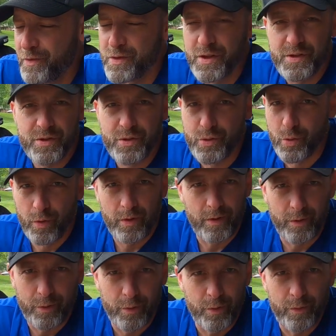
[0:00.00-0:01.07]
just a short
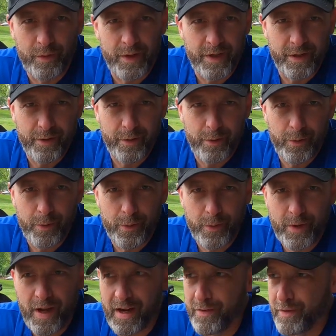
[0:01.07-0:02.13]
little video,
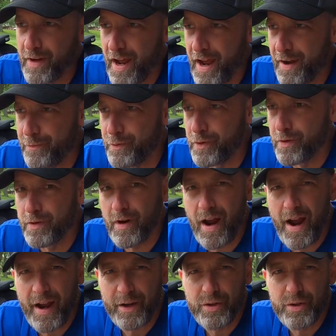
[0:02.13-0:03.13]
kind of an afterthought